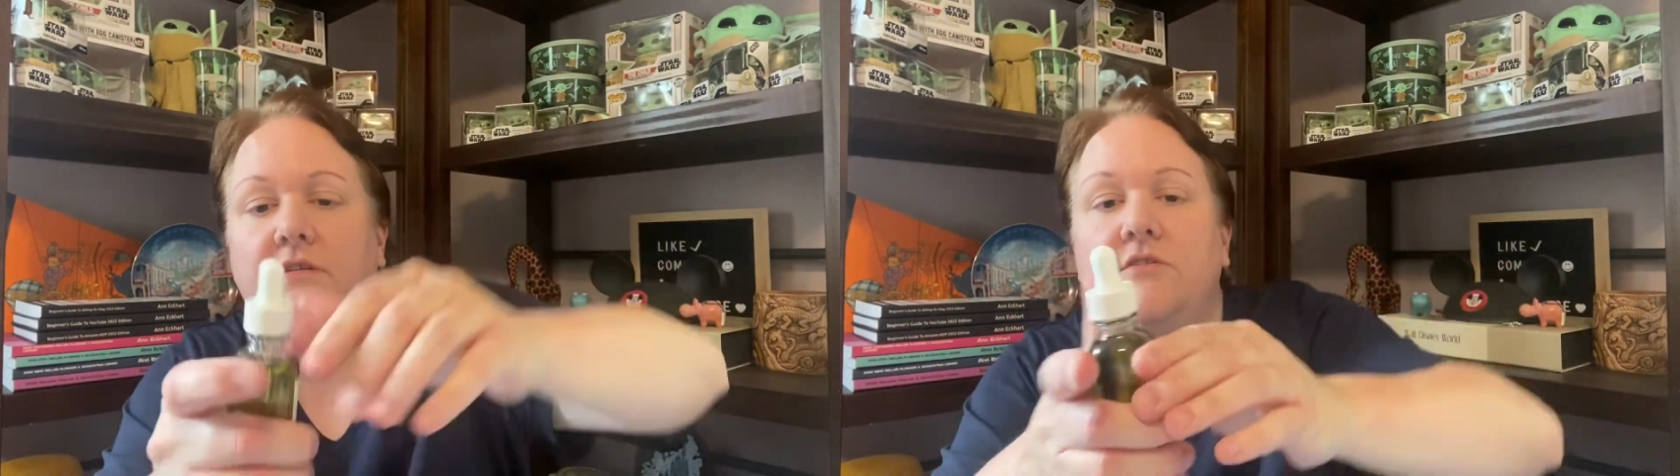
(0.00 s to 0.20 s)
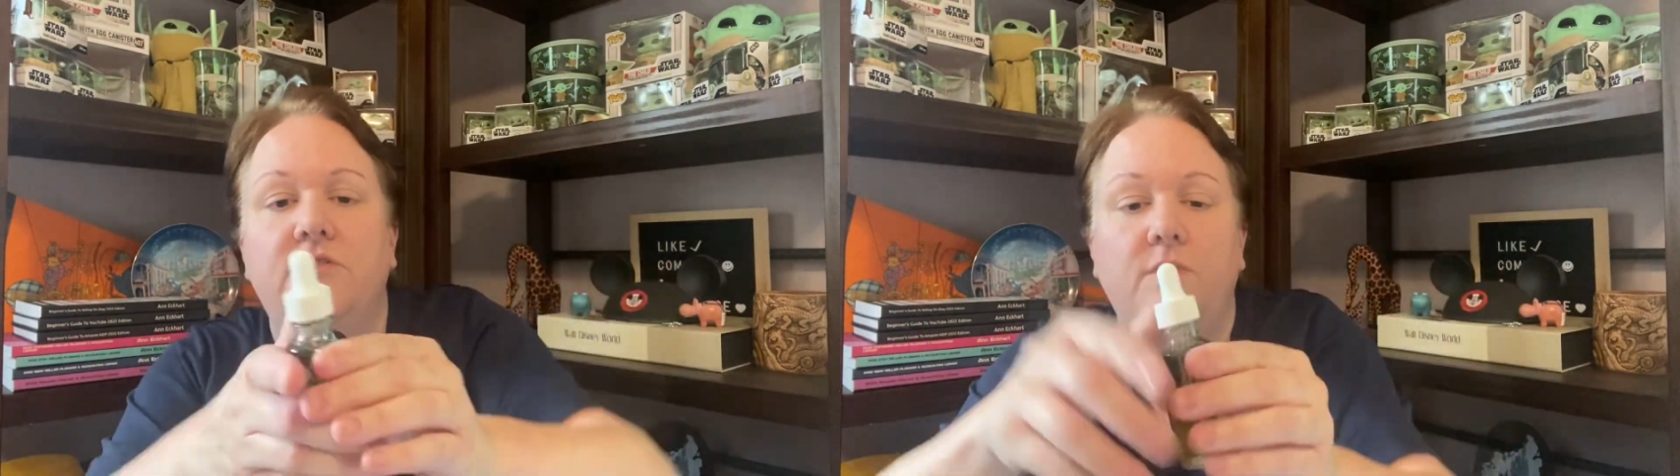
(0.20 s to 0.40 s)

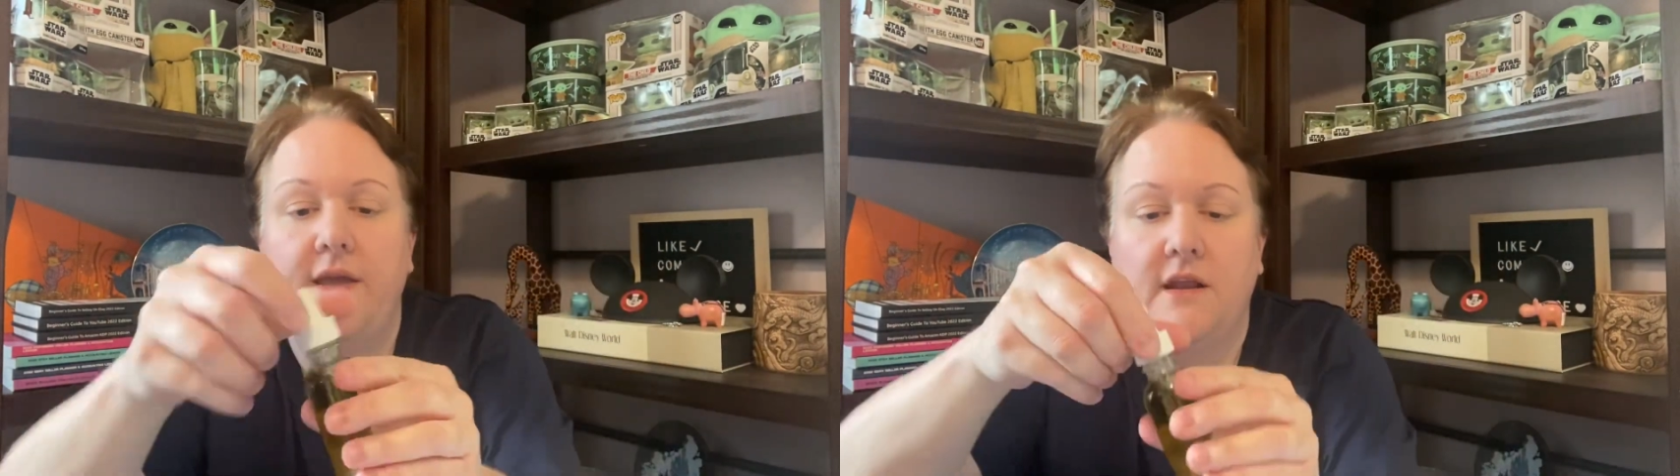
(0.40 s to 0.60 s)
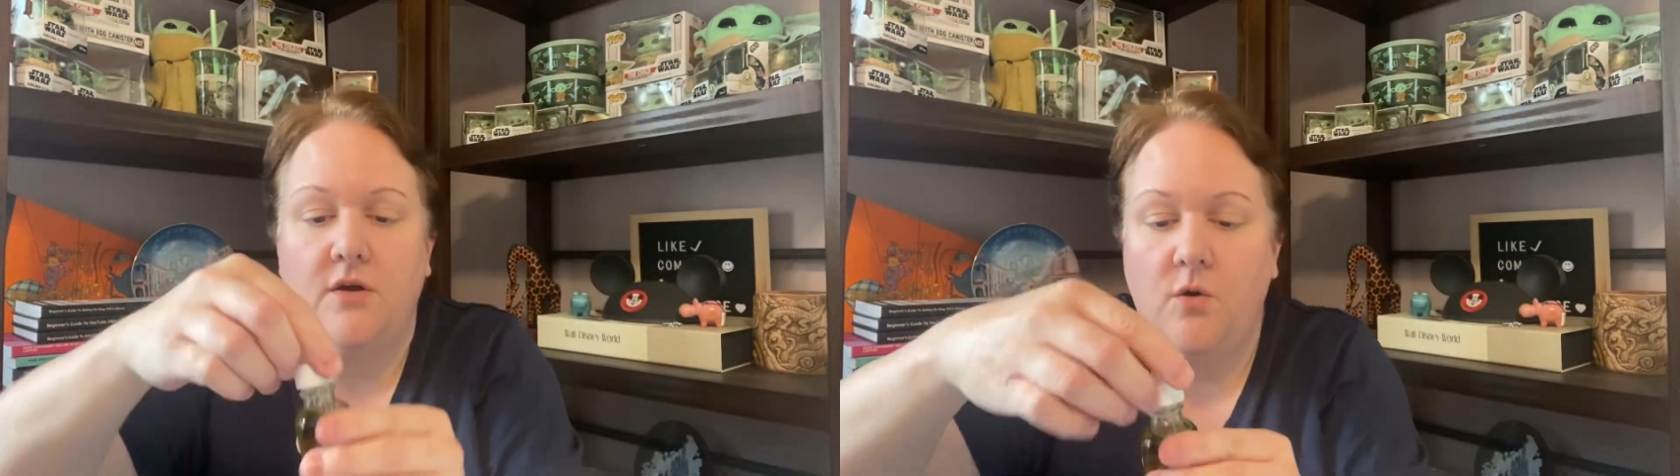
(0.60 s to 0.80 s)
so we
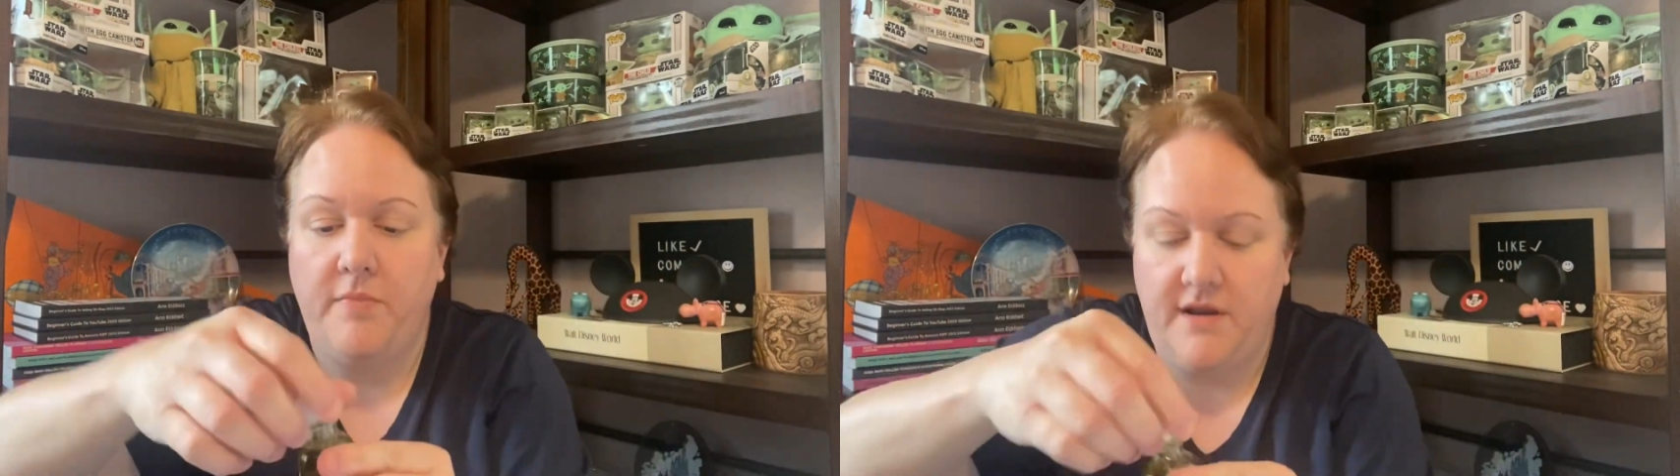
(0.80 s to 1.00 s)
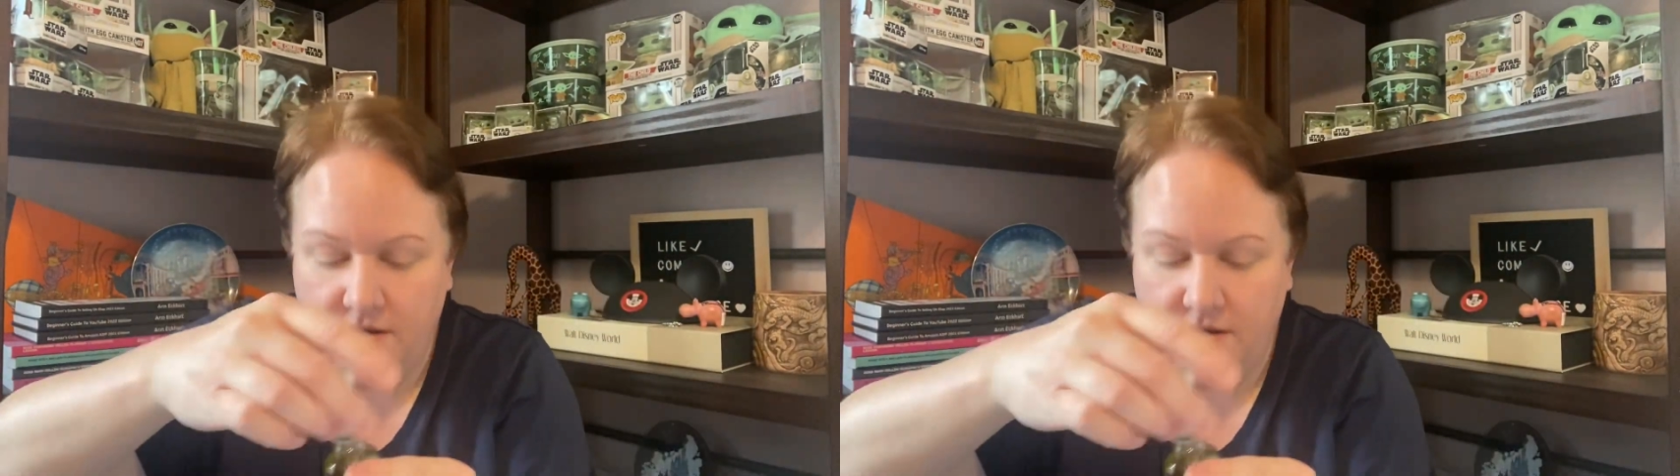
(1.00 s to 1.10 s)
can open it